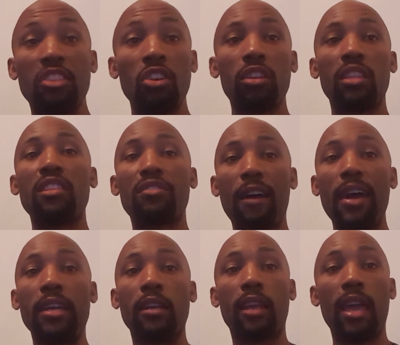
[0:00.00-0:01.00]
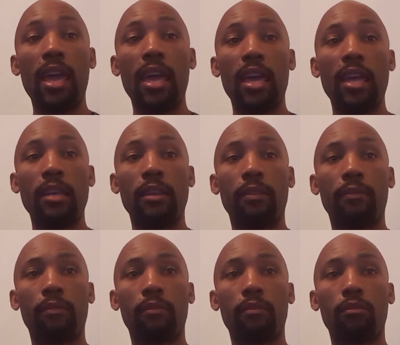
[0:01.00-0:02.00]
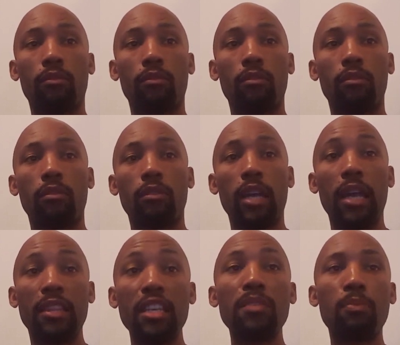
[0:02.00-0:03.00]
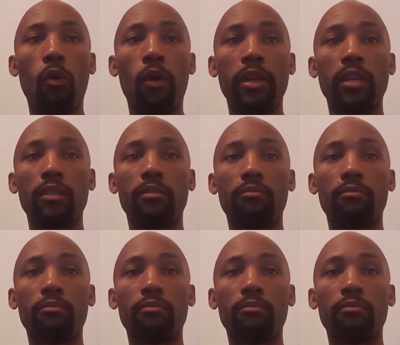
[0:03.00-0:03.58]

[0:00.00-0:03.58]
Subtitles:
took this fight, and at this point,